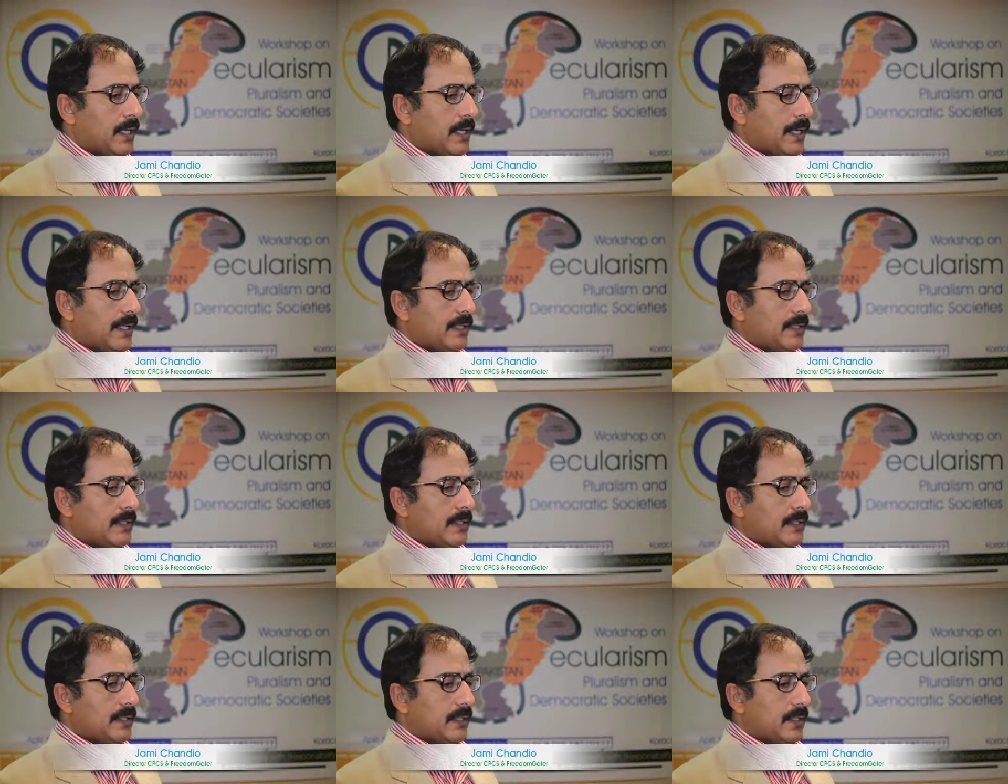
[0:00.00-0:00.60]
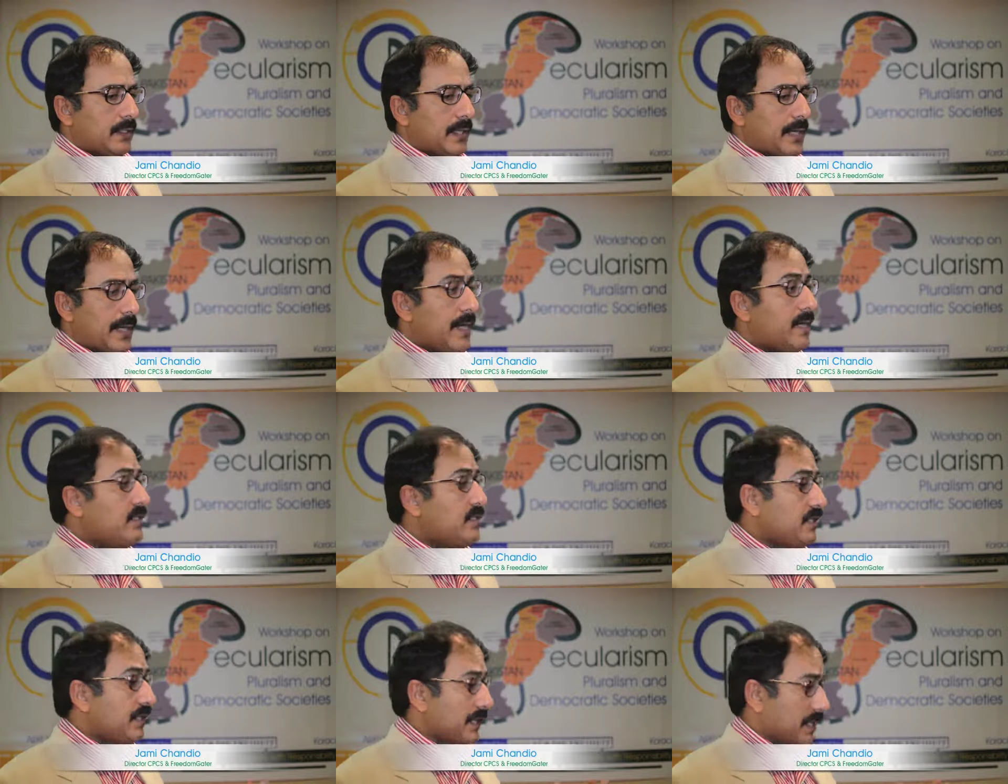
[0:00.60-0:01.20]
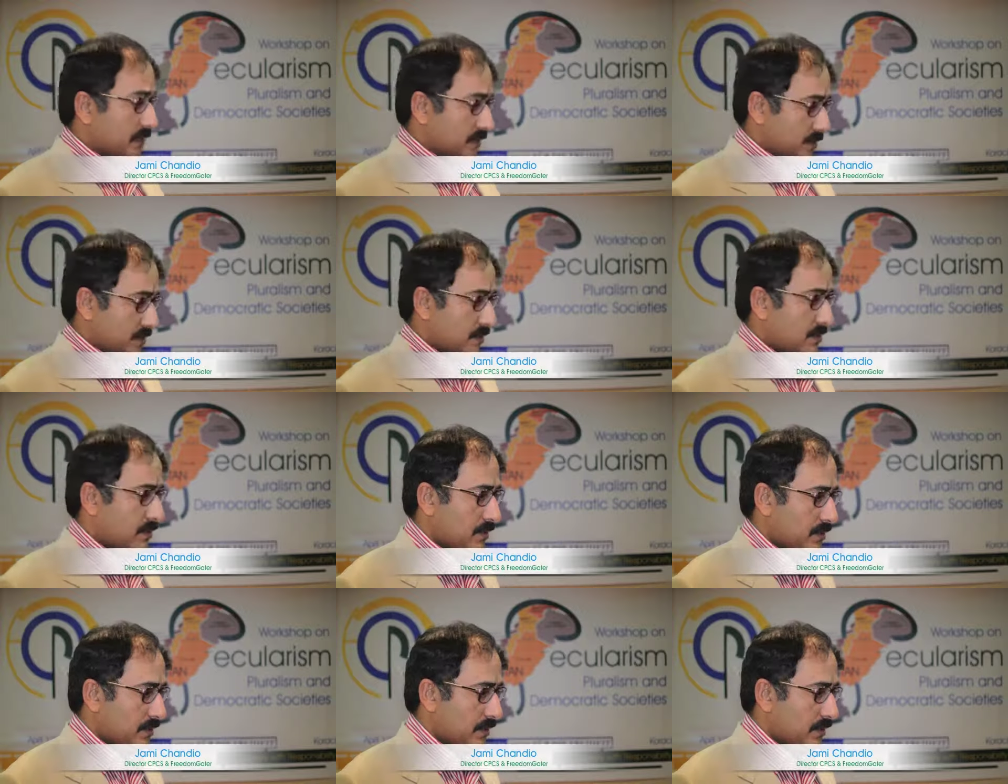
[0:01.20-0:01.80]
And at the
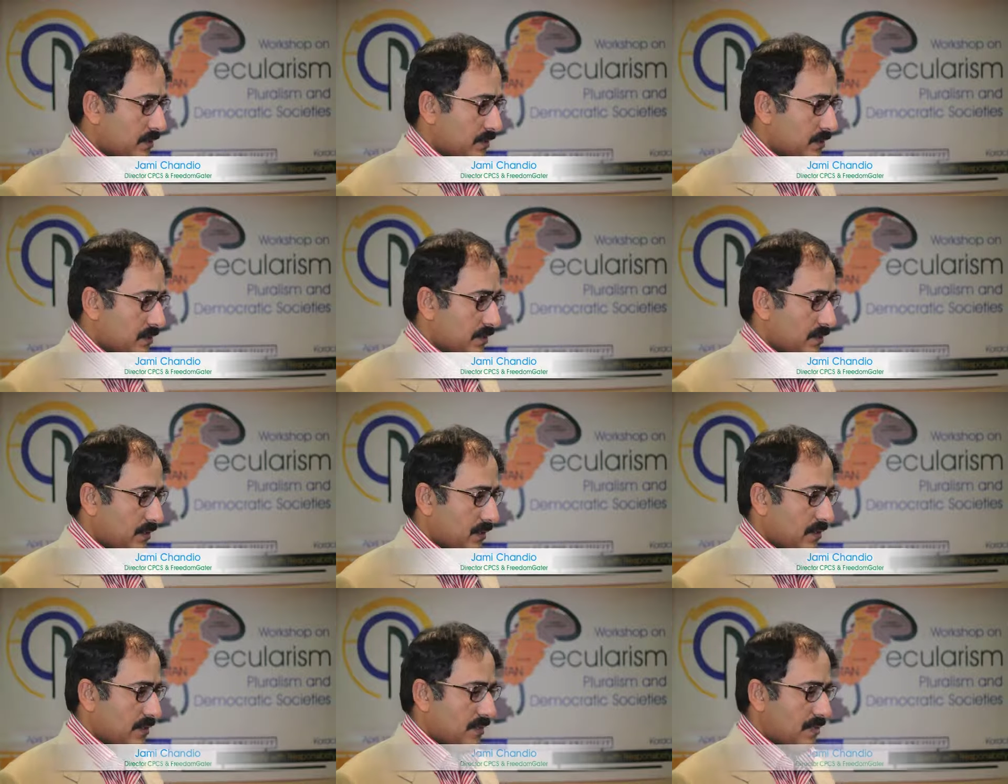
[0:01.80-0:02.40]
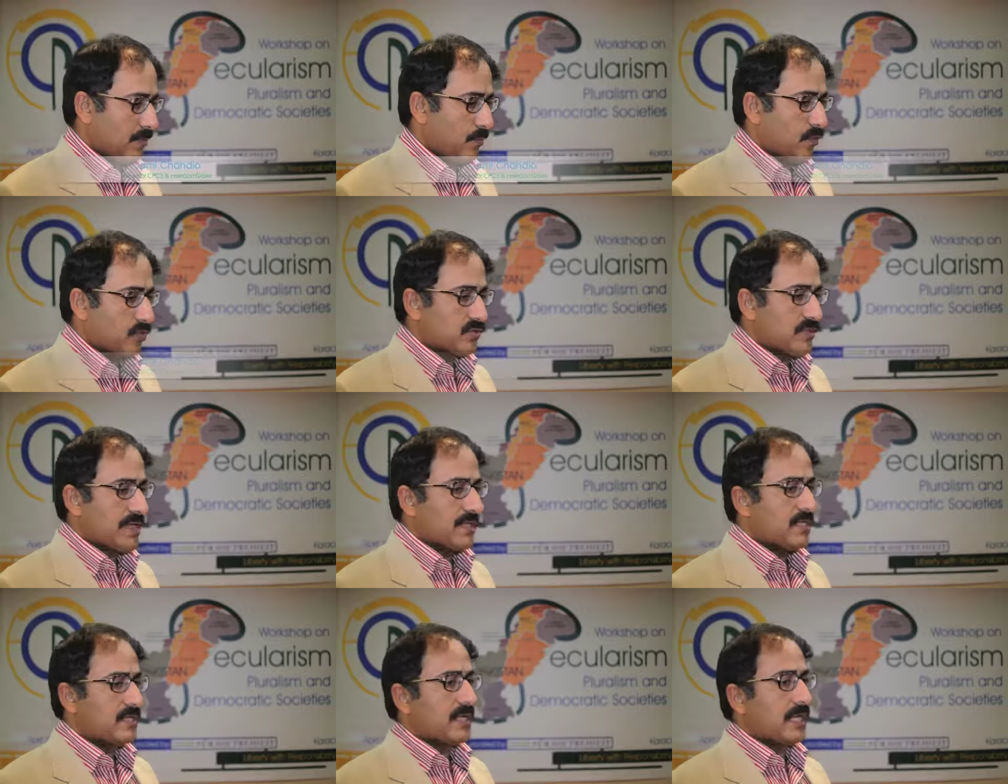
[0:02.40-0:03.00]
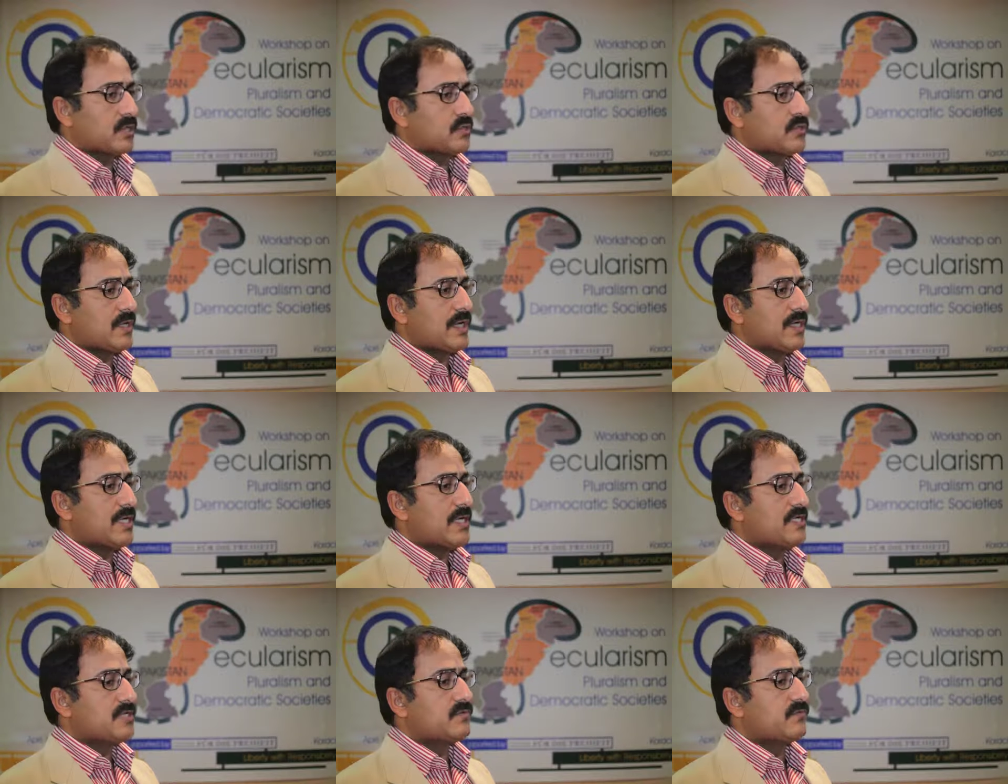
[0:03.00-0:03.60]
end, democratic
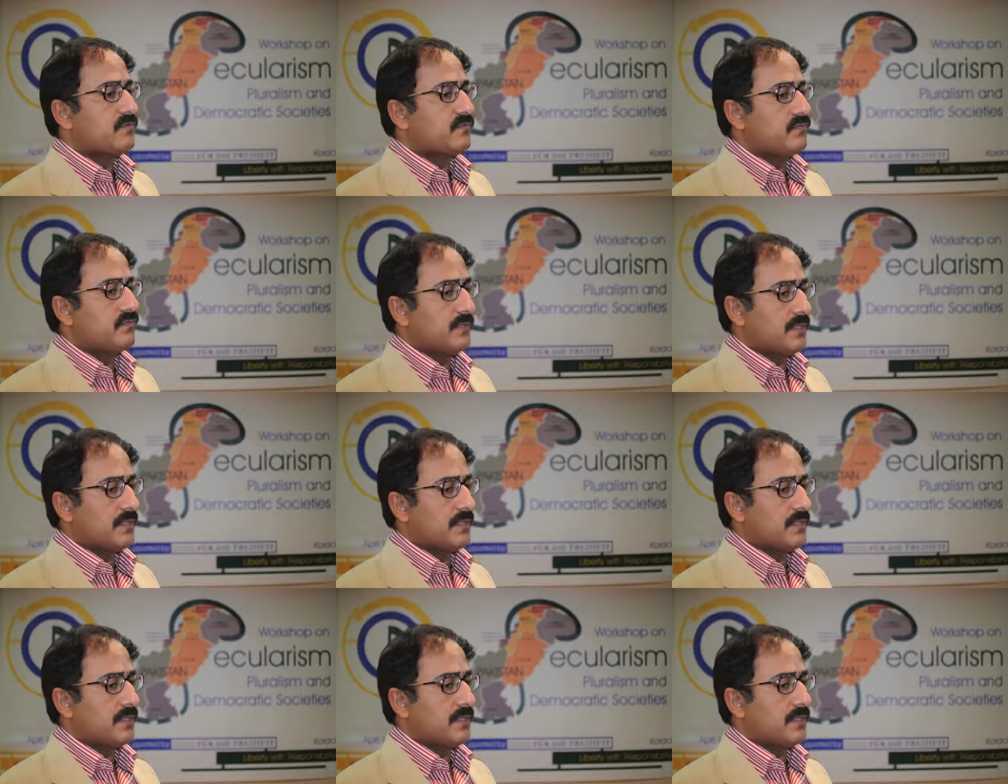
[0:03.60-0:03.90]
societies